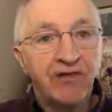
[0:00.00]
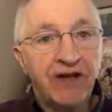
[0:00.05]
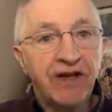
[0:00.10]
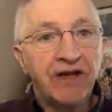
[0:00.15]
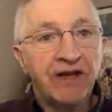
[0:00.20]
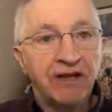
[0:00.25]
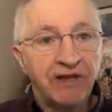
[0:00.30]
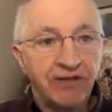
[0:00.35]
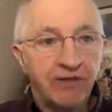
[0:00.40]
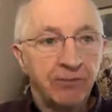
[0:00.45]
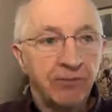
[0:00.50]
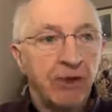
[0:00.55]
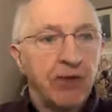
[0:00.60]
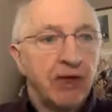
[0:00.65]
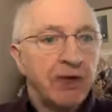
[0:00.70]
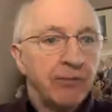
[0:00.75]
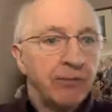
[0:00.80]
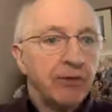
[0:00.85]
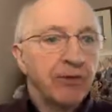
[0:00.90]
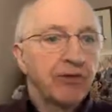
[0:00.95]
failing them
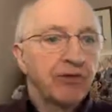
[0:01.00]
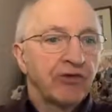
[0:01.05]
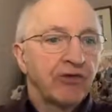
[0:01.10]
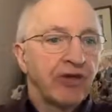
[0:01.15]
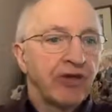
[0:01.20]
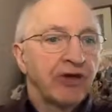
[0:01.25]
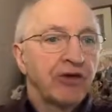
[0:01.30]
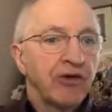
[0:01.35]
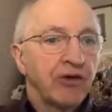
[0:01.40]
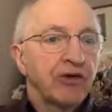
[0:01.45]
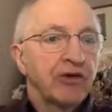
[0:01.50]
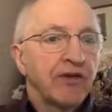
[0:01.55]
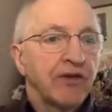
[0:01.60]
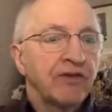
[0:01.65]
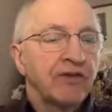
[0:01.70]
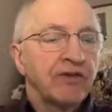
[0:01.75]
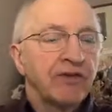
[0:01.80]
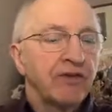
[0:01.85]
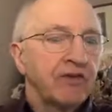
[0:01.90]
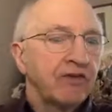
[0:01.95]
because they're not
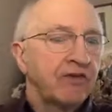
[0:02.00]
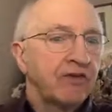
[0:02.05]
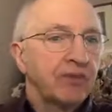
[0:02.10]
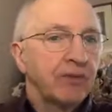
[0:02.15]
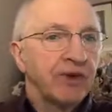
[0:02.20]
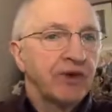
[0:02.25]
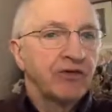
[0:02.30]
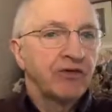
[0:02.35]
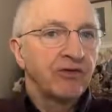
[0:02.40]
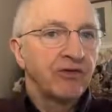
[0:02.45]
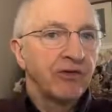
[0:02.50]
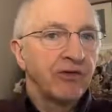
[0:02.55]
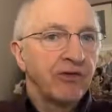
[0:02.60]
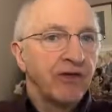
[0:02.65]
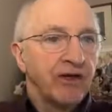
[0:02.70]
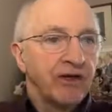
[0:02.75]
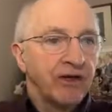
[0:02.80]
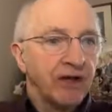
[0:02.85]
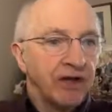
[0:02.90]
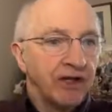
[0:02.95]
getting the information that
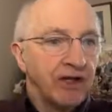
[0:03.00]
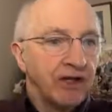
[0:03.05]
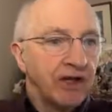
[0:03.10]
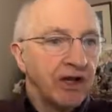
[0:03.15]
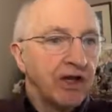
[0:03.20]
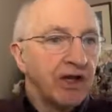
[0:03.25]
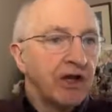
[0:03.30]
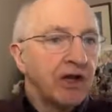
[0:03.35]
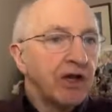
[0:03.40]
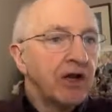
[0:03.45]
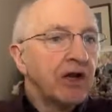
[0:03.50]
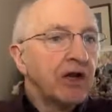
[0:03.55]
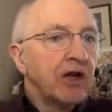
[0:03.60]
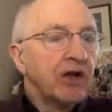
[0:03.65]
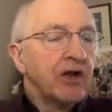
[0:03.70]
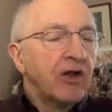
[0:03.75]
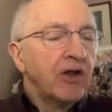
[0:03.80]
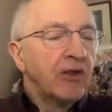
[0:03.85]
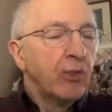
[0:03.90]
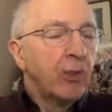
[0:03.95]
they need.
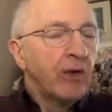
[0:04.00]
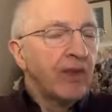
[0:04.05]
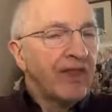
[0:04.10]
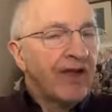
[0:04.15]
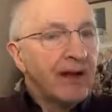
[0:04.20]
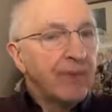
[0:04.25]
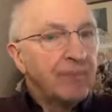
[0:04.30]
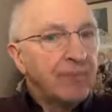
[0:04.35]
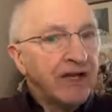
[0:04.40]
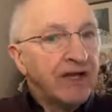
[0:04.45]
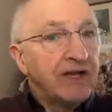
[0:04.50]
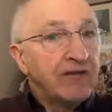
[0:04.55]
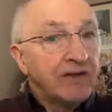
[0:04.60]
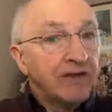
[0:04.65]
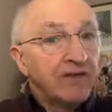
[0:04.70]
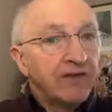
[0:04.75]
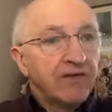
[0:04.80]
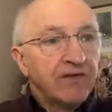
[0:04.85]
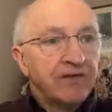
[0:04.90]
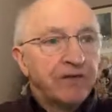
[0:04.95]
What that
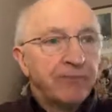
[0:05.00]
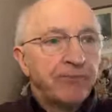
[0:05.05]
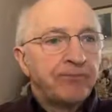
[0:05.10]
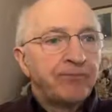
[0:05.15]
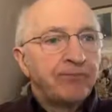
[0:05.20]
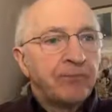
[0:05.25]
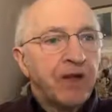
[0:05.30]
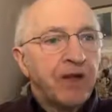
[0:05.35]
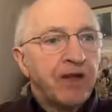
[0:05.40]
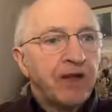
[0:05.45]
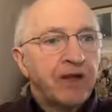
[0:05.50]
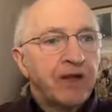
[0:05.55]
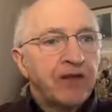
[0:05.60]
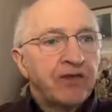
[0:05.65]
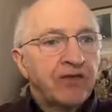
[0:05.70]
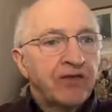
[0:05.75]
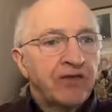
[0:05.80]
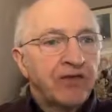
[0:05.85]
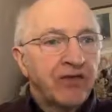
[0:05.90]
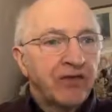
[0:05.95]
means
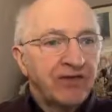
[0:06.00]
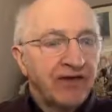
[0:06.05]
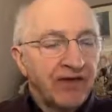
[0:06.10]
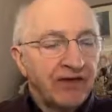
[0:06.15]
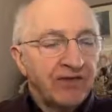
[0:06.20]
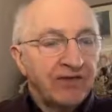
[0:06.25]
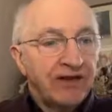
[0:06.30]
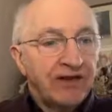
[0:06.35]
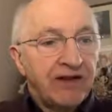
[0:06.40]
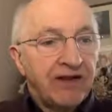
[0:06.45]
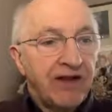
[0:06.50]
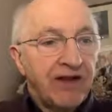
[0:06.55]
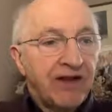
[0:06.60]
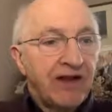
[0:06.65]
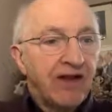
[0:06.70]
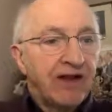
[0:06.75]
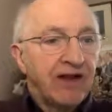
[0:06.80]
is that actually,